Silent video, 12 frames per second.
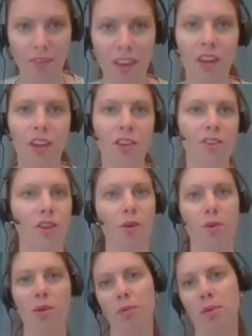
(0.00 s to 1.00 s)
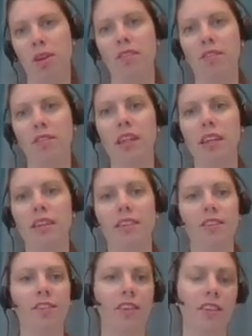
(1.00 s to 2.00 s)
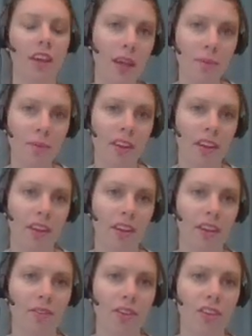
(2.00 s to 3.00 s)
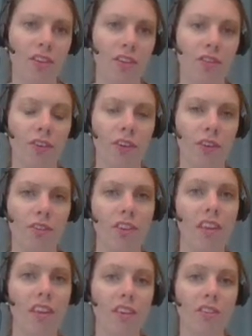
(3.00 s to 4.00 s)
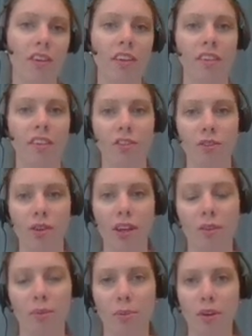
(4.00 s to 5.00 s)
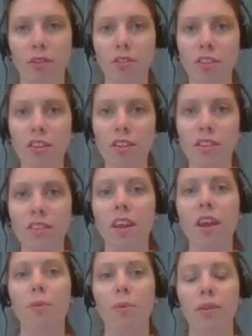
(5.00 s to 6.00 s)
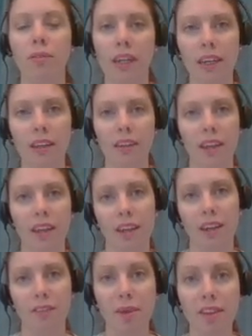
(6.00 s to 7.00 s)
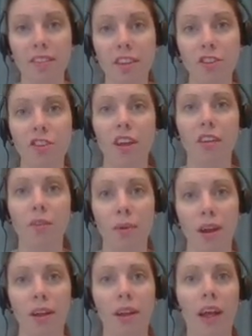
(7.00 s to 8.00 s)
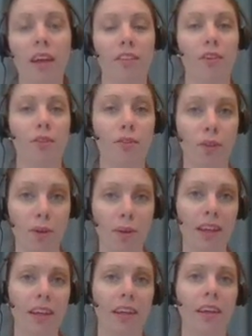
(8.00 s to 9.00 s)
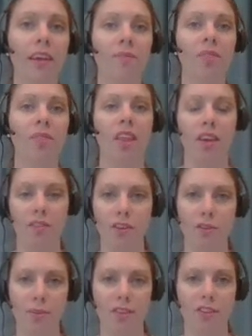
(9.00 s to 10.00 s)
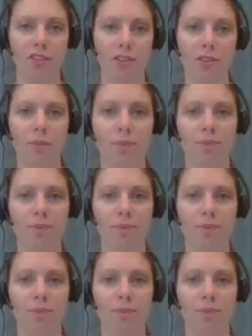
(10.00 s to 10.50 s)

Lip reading: So we will be covering the different types and the reasons for using the indirect and the direct approaches when writing a negative message, as well as the formatting of these messages.